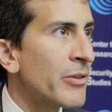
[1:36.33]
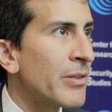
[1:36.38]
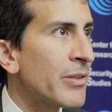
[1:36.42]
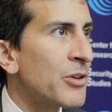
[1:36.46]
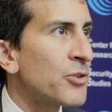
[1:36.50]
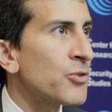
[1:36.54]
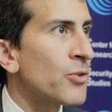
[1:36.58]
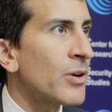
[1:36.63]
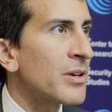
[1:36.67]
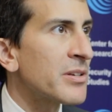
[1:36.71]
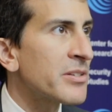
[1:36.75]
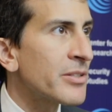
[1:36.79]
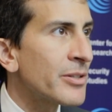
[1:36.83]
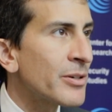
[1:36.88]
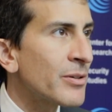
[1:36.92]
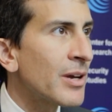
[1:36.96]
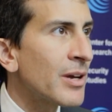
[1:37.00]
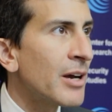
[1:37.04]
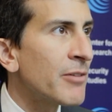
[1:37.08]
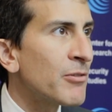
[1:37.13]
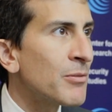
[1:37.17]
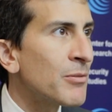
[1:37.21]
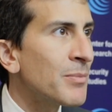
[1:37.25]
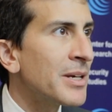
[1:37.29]
they trust their
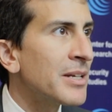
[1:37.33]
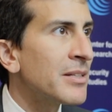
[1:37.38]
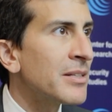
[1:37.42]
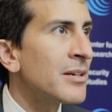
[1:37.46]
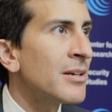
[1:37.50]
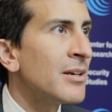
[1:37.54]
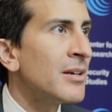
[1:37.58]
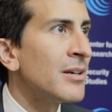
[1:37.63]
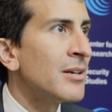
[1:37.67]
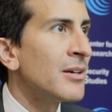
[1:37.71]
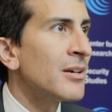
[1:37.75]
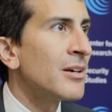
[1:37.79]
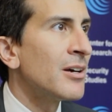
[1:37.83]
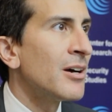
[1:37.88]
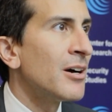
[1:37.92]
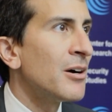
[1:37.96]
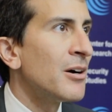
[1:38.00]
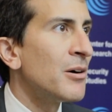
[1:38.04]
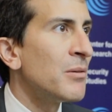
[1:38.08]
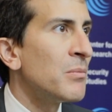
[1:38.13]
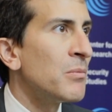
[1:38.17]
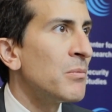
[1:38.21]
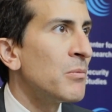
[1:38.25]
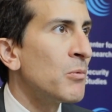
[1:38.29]
government,
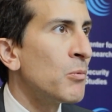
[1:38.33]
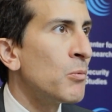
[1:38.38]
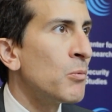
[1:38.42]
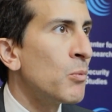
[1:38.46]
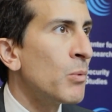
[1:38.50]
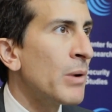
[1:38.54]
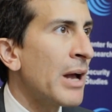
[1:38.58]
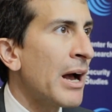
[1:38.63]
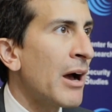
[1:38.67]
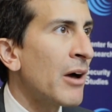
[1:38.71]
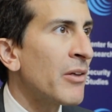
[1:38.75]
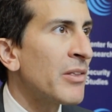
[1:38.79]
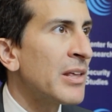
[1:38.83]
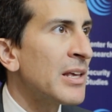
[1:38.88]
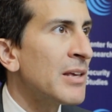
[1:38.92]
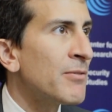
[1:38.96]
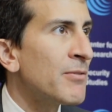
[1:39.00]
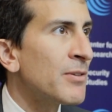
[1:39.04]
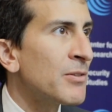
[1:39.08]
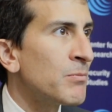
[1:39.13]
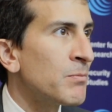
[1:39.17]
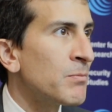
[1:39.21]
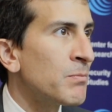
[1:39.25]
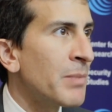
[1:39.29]
how they
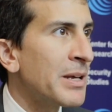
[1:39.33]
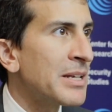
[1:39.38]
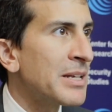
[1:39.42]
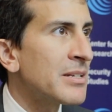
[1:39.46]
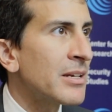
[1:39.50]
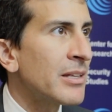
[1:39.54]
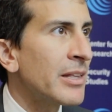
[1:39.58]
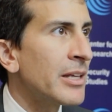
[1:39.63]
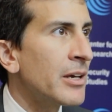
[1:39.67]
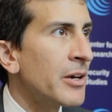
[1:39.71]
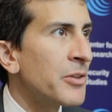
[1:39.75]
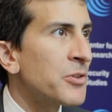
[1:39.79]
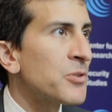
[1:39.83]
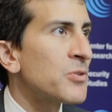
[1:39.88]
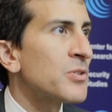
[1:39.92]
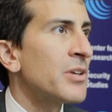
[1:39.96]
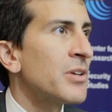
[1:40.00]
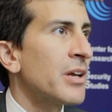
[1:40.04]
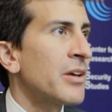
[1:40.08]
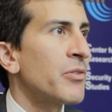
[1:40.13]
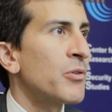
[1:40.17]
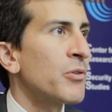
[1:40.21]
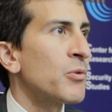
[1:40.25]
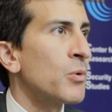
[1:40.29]
even basically
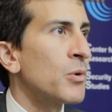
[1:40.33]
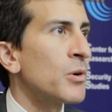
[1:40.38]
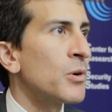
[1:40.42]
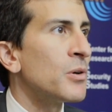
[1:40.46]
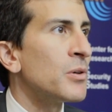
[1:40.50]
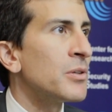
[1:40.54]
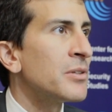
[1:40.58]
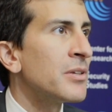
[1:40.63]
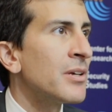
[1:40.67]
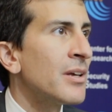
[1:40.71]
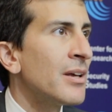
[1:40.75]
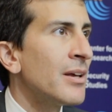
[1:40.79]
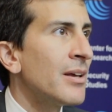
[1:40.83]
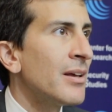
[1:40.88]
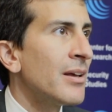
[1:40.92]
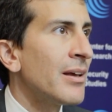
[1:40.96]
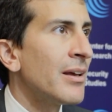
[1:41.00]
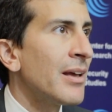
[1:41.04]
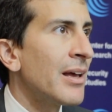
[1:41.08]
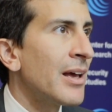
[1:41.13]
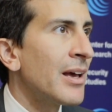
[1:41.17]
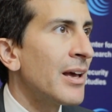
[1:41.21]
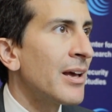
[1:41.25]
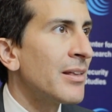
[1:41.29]
understand the world.
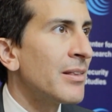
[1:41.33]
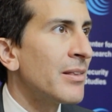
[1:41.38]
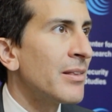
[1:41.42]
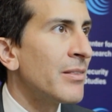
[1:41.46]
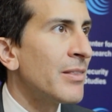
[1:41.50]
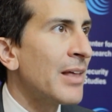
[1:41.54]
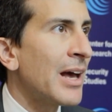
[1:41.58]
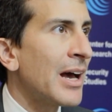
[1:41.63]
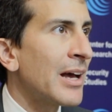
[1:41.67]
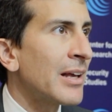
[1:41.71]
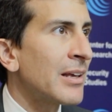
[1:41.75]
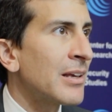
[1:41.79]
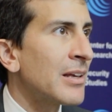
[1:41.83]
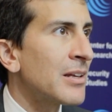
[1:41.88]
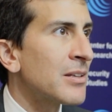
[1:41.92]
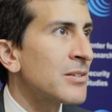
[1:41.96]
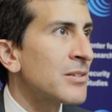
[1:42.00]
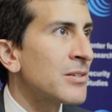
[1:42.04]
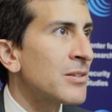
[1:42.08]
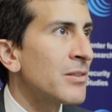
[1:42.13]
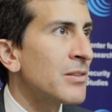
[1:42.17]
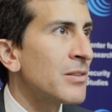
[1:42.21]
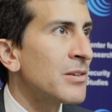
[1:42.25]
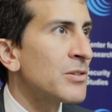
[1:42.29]
And that
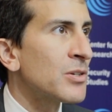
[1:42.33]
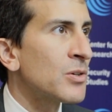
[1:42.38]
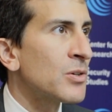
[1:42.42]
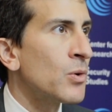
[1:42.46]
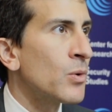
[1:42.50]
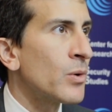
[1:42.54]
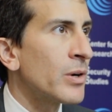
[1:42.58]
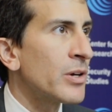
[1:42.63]
gets to these core